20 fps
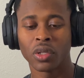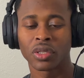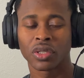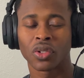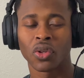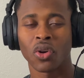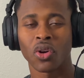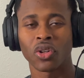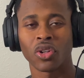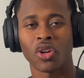
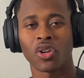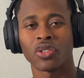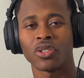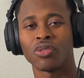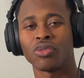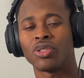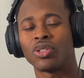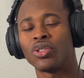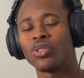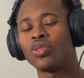going on
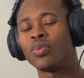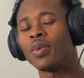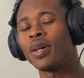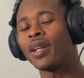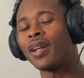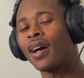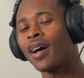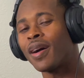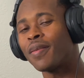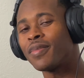YouTube, man?
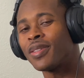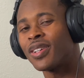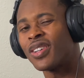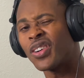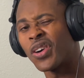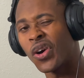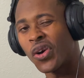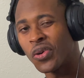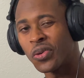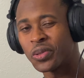I'm your
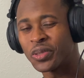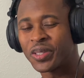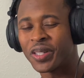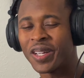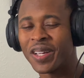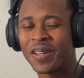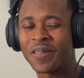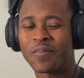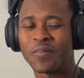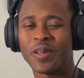host,
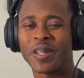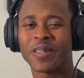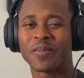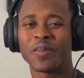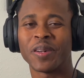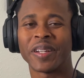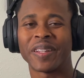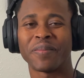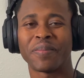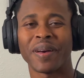Big
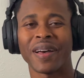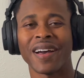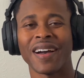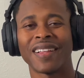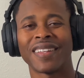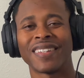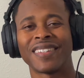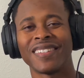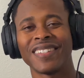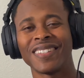Money Pal,
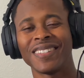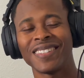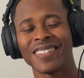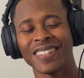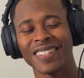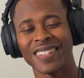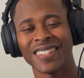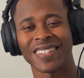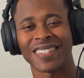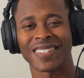and this
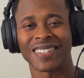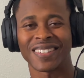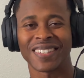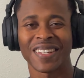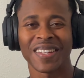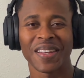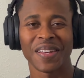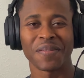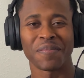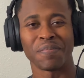is
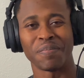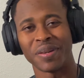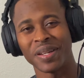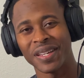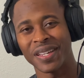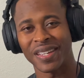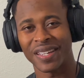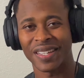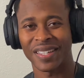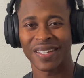
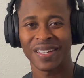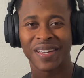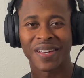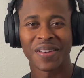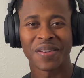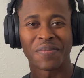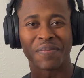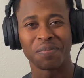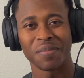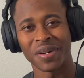Big
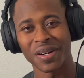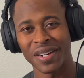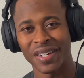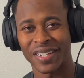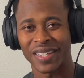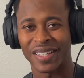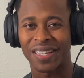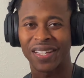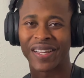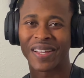
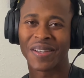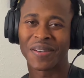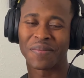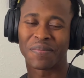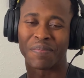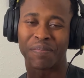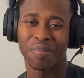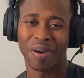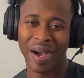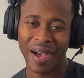Money
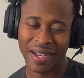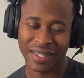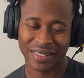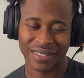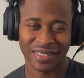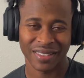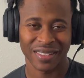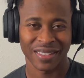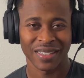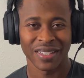
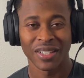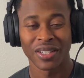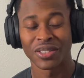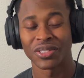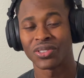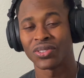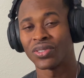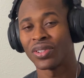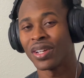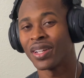Boxing.
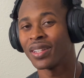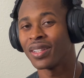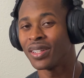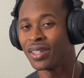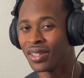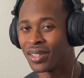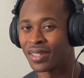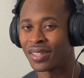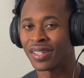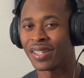So now
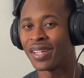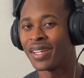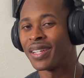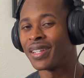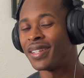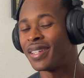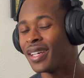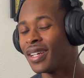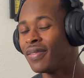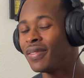look,
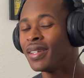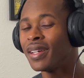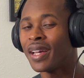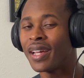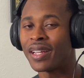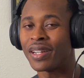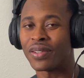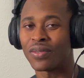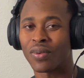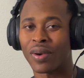Devin
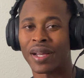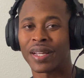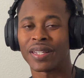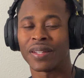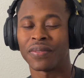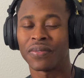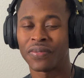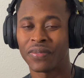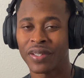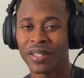Haney, right,
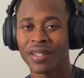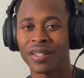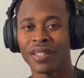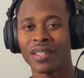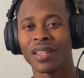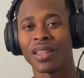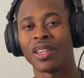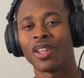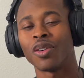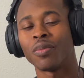defeated
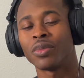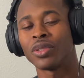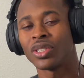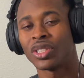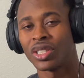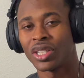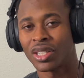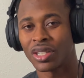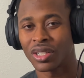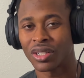
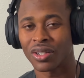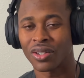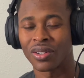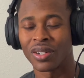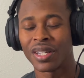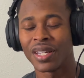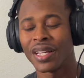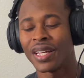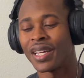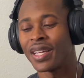Lomachenko
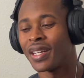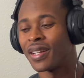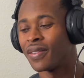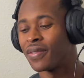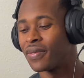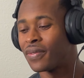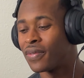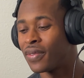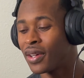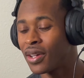in a
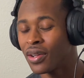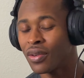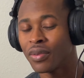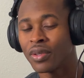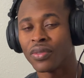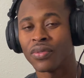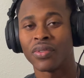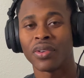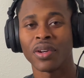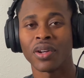very,
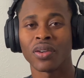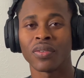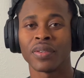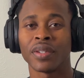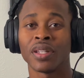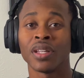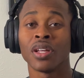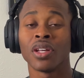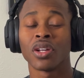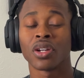very
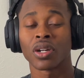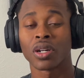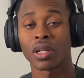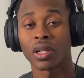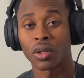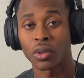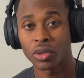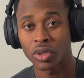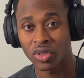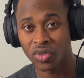
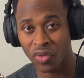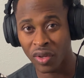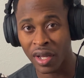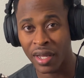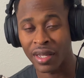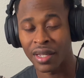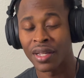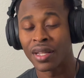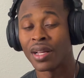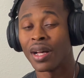close
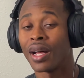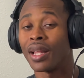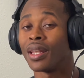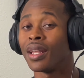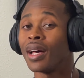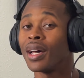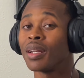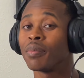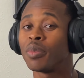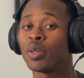fight. A
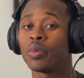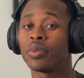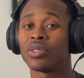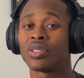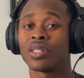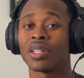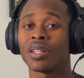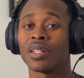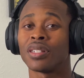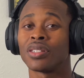lot of people
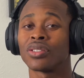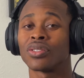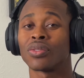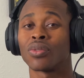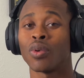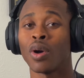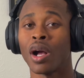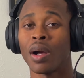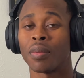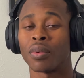saying it's a
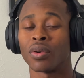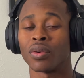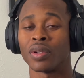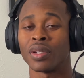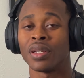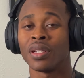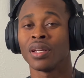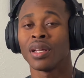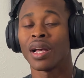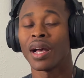robbery.
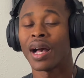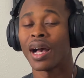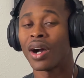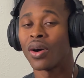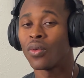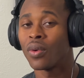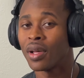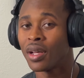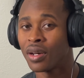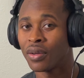
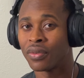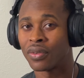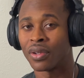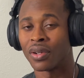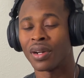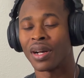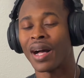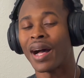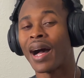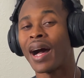However,
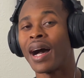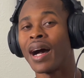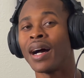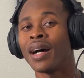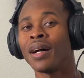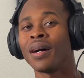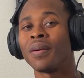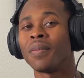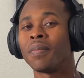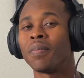I
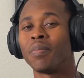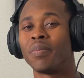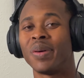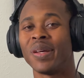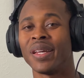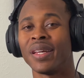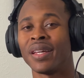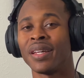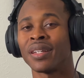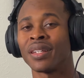
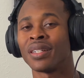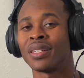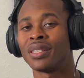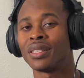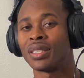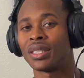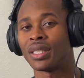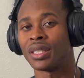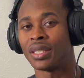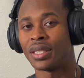beg
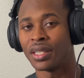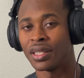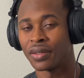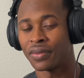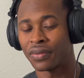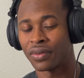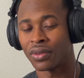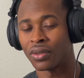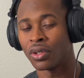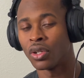to
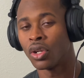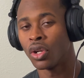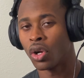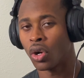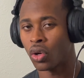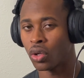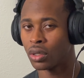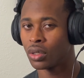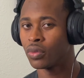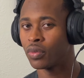differ.
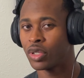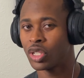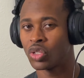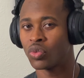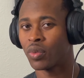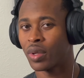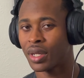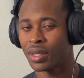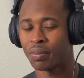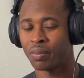Only reason
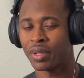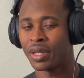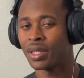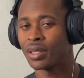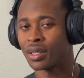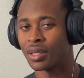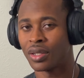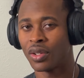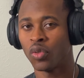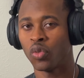why I beg to
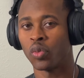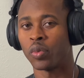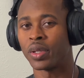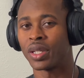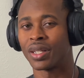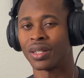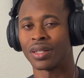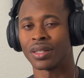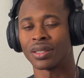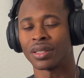differ
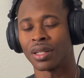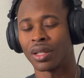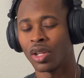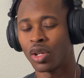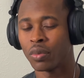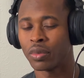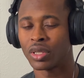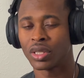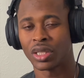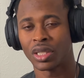because
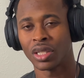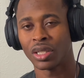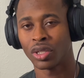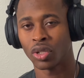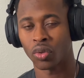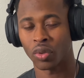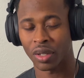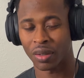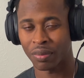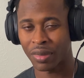
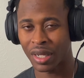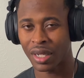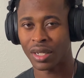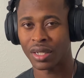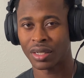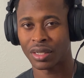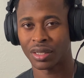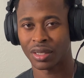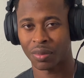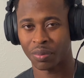Lomachenko, in my
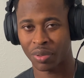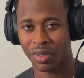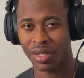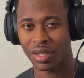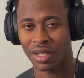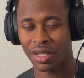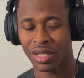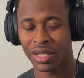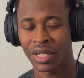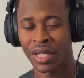honest
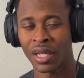opinion,